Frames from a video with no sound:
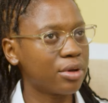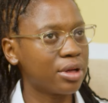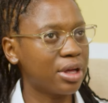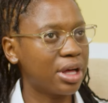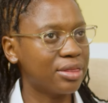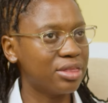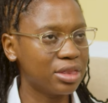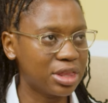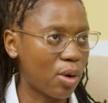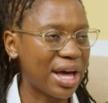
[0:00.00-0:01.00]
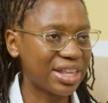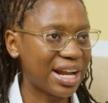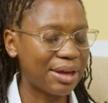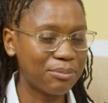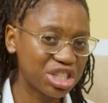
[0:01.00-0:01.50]
the one that
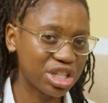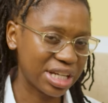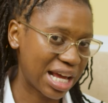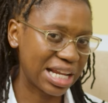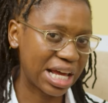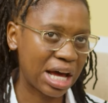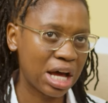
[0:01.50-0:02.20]
I mentioned earlier.